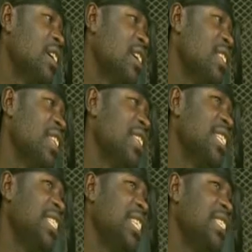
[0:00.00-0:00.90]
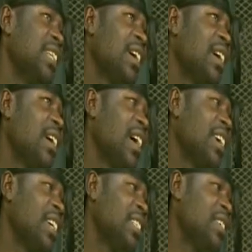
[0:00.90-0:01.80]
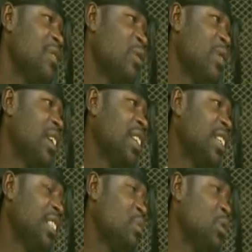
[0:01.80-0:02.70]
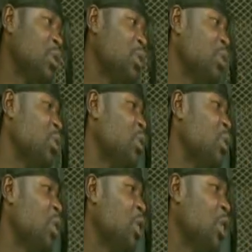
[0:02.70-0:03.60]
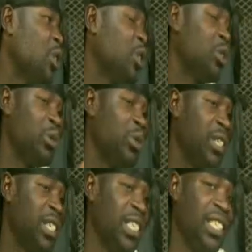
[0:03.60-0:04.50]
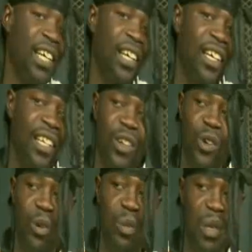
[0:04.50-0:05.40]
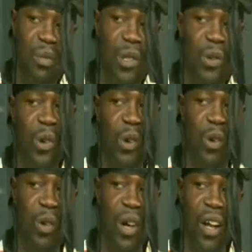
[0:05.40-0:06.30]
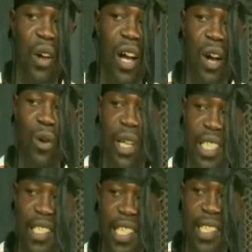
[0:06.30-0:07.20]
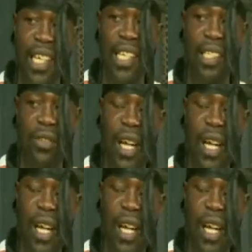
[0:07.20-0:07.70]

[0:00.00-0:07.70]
Then the sensor, I guess everyone is able to notice that. Or maybe to know what a sensor is, right?